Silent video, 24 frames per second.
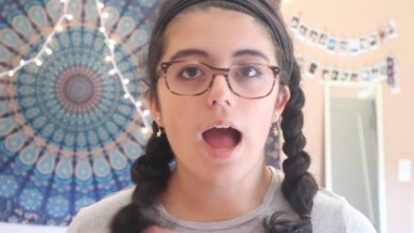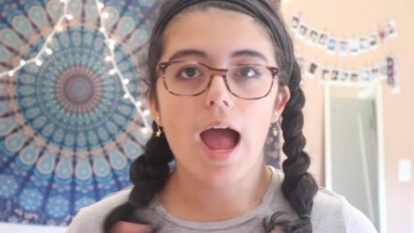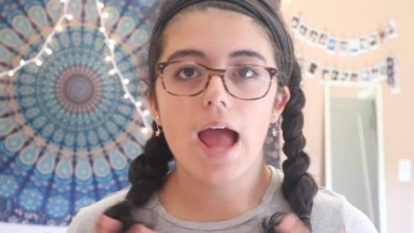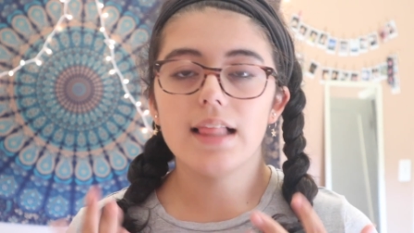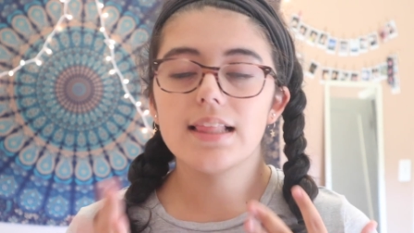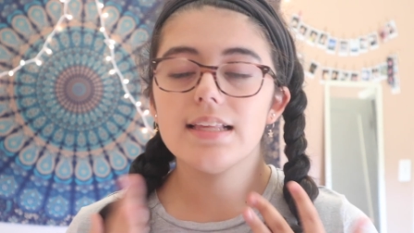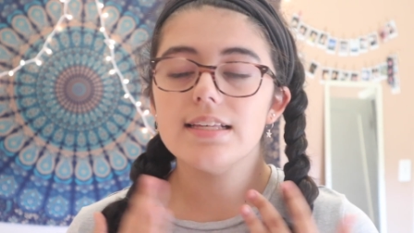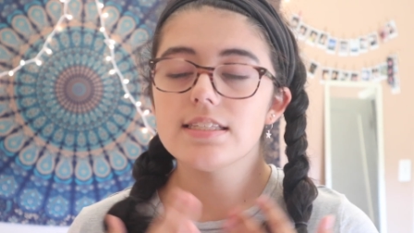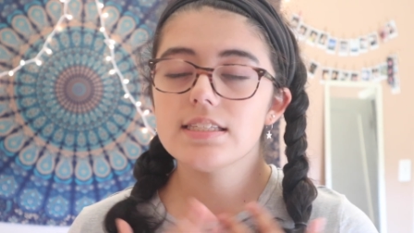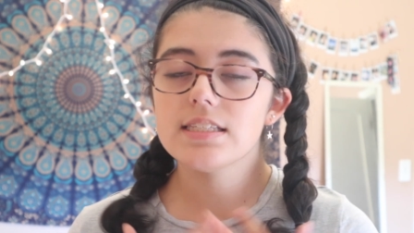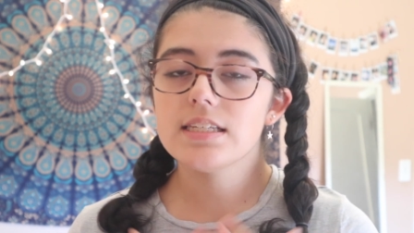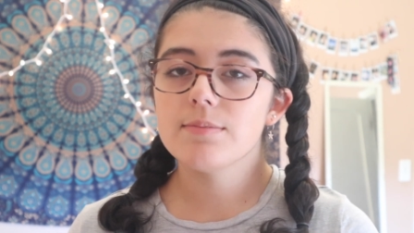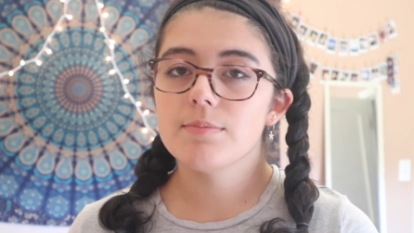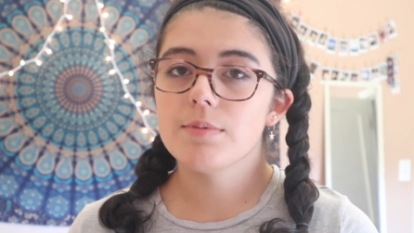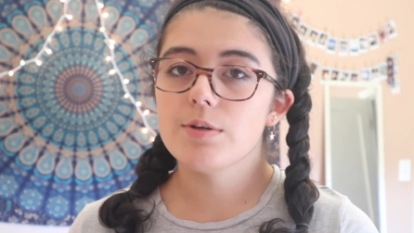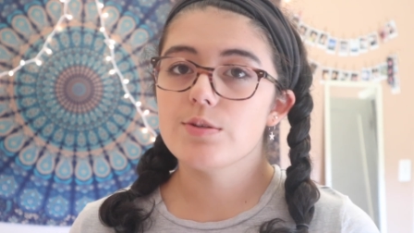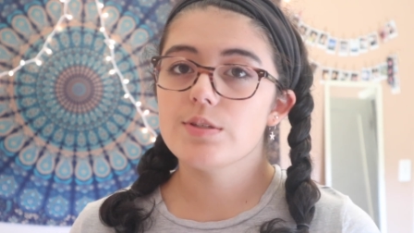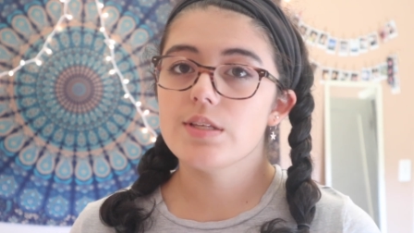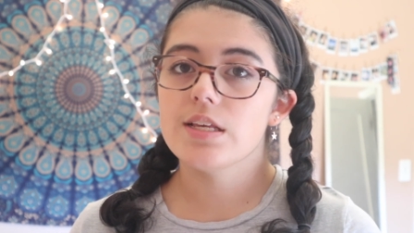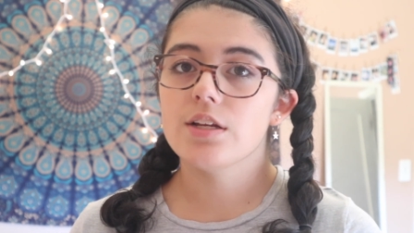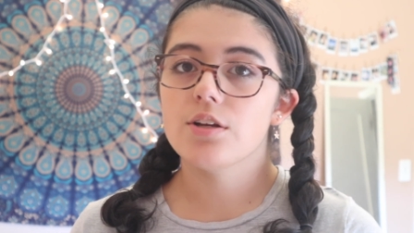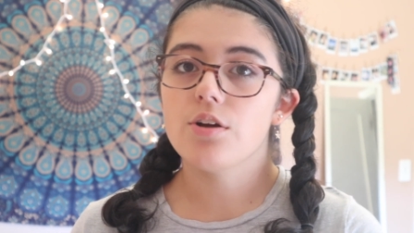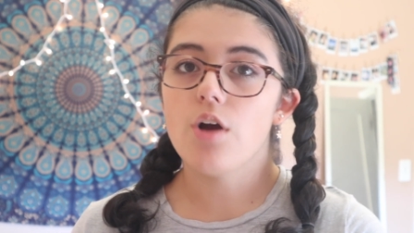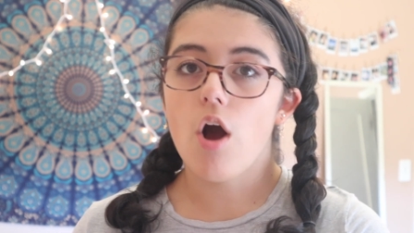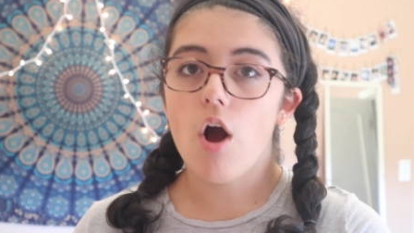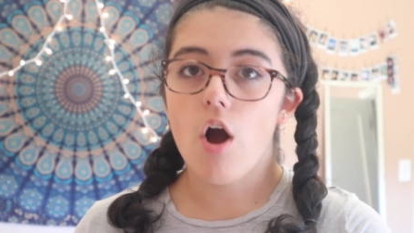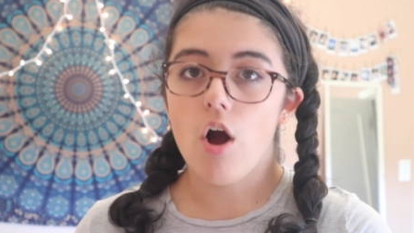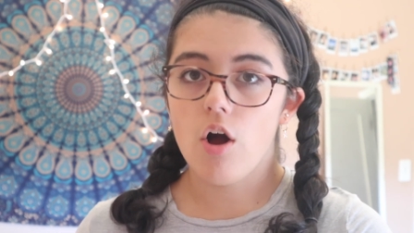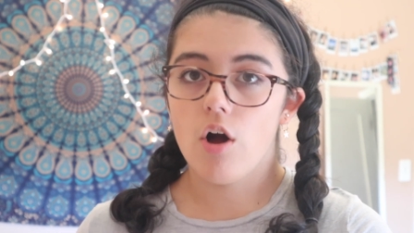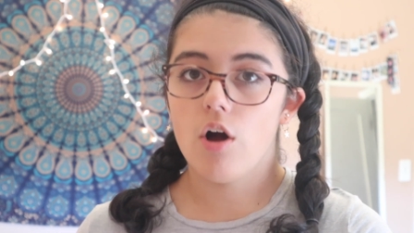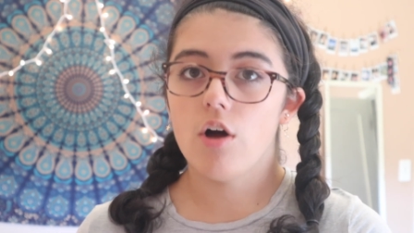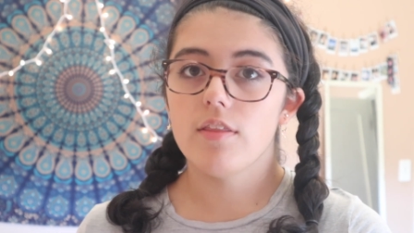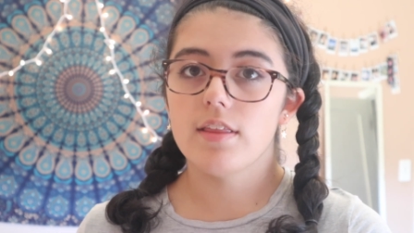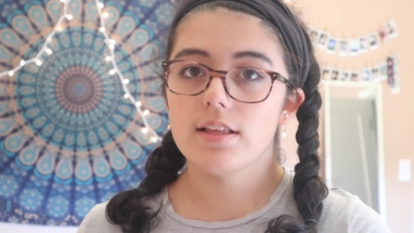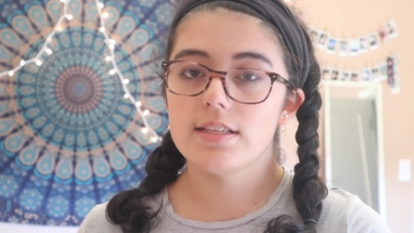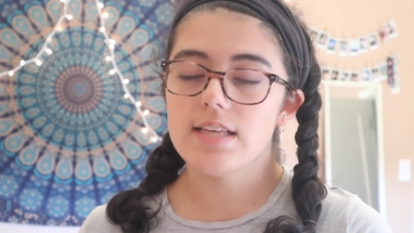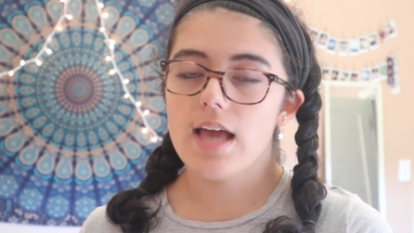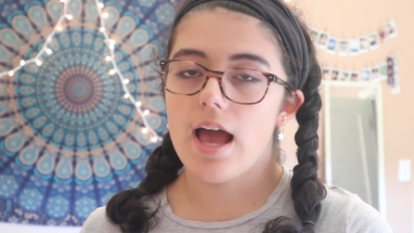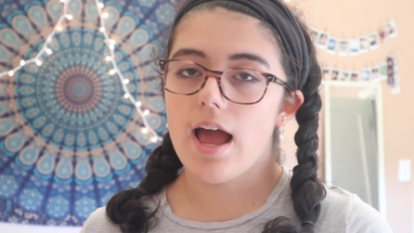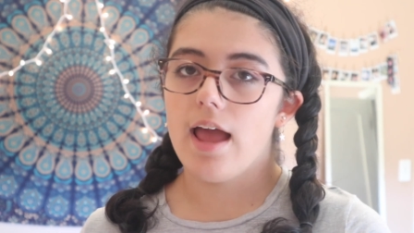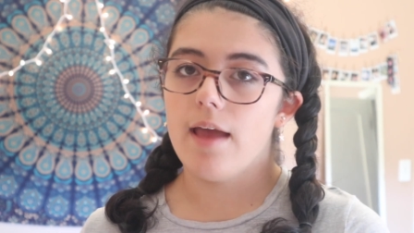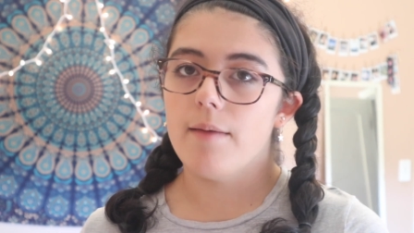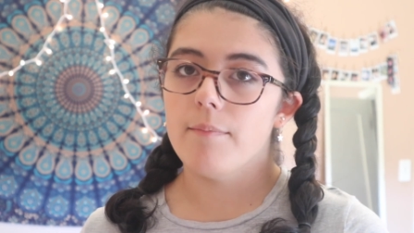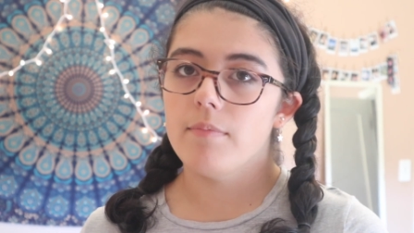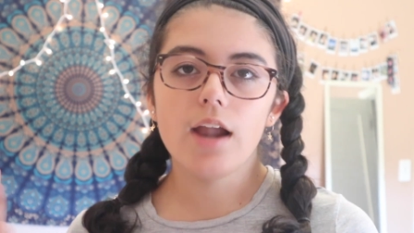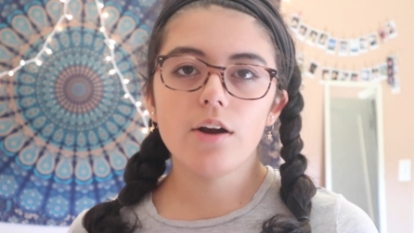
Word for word: I listen to music all the time.